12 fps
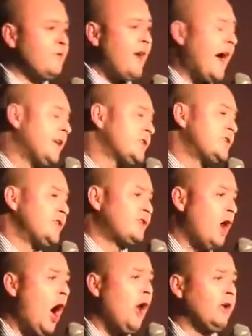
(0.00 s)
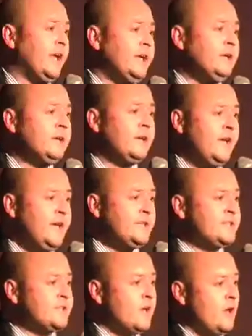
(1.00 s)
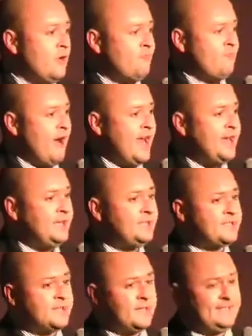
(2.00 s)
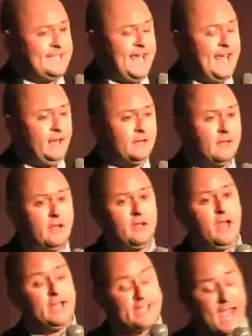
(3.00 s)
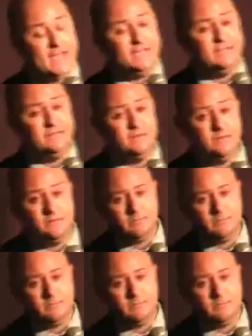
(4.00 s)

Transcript: of Alistair Darling is raids till again.